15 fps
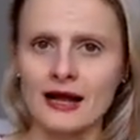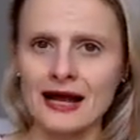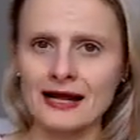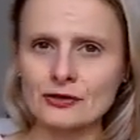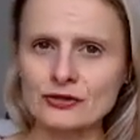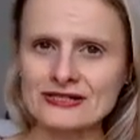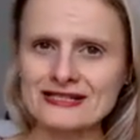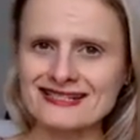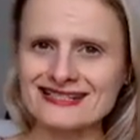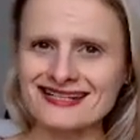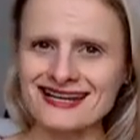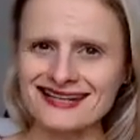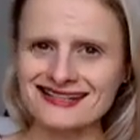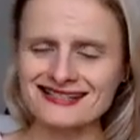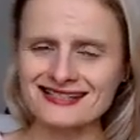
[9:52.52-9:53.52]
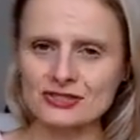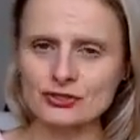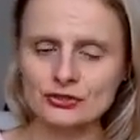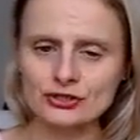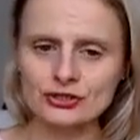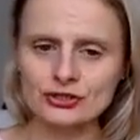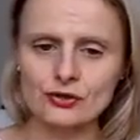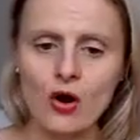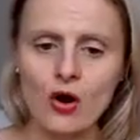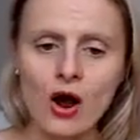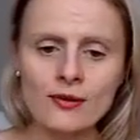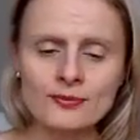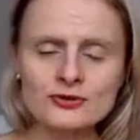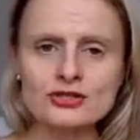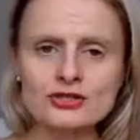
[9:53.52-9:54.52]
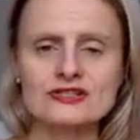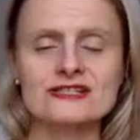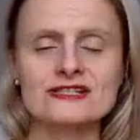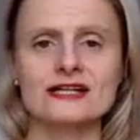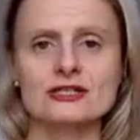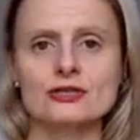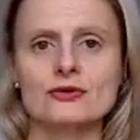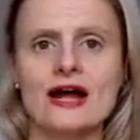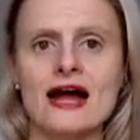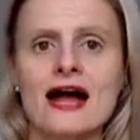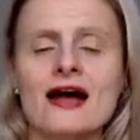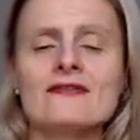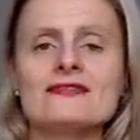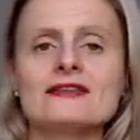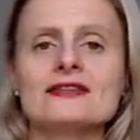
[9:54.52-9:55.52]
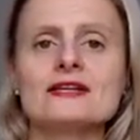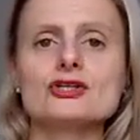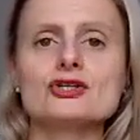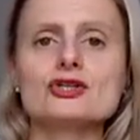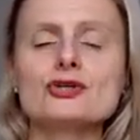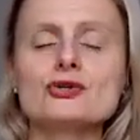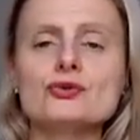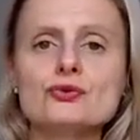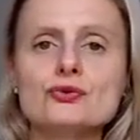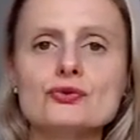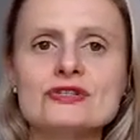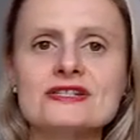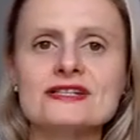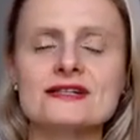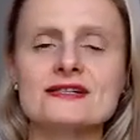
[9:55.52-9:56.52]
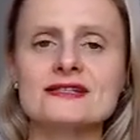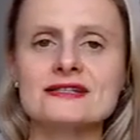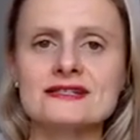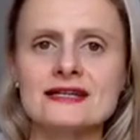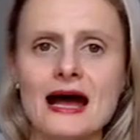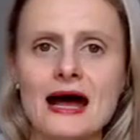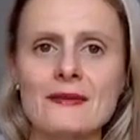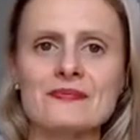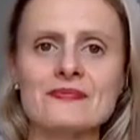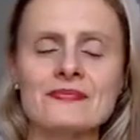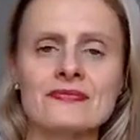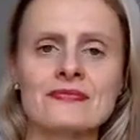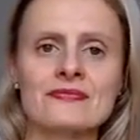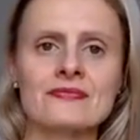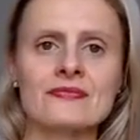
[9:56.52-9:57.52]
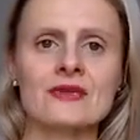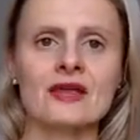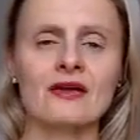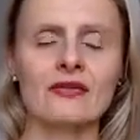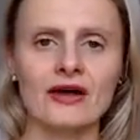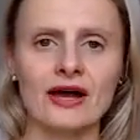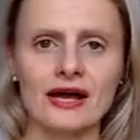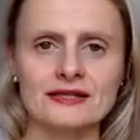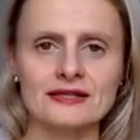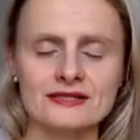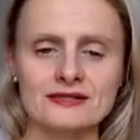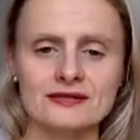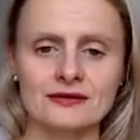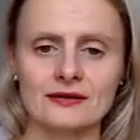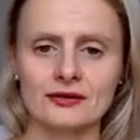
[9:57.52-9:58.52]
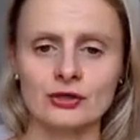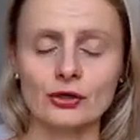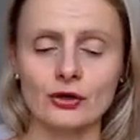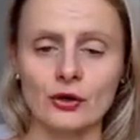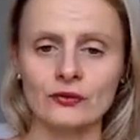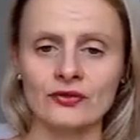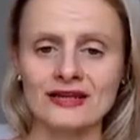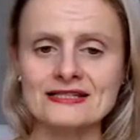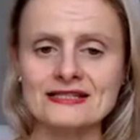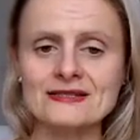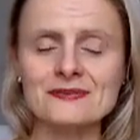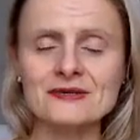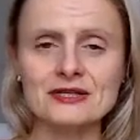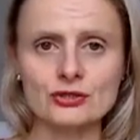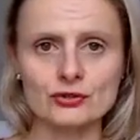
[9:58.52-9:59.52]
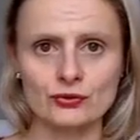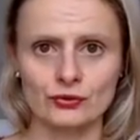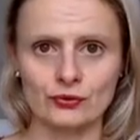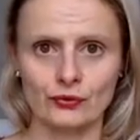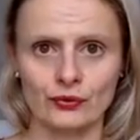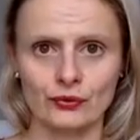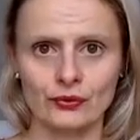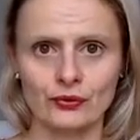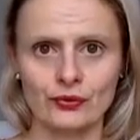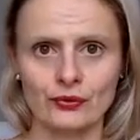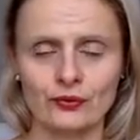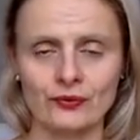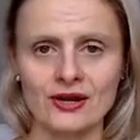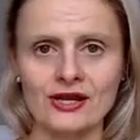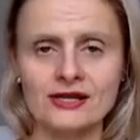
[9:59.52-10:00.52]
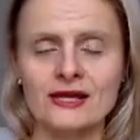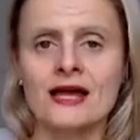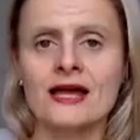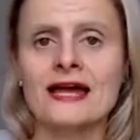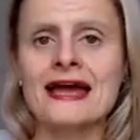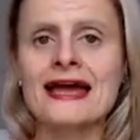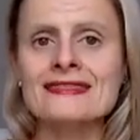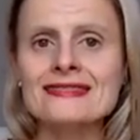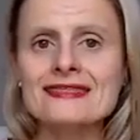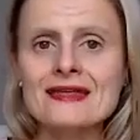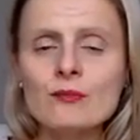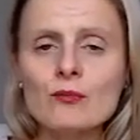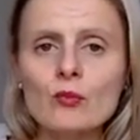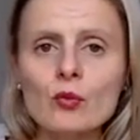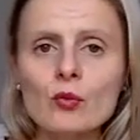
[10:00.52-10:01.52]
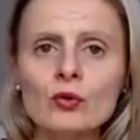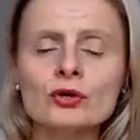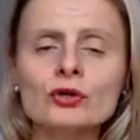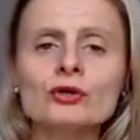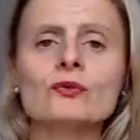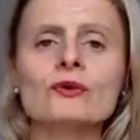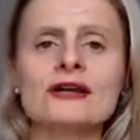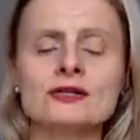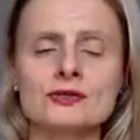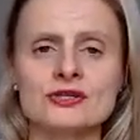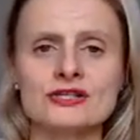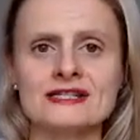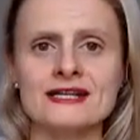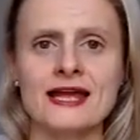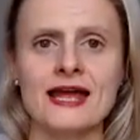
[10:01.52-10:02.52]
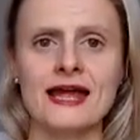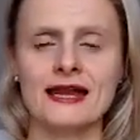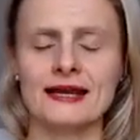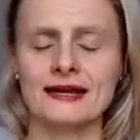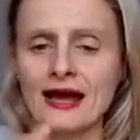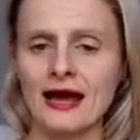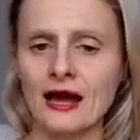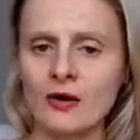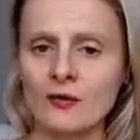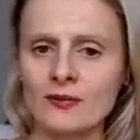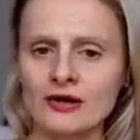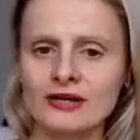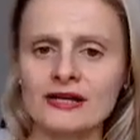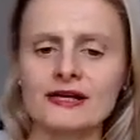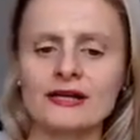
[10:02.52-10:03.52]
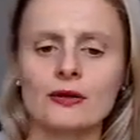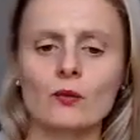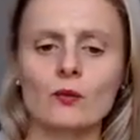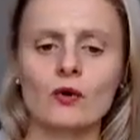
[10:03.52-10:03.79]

understand certain options that you have, and then choose some that, that speak to you, right? And the more you understand how marketing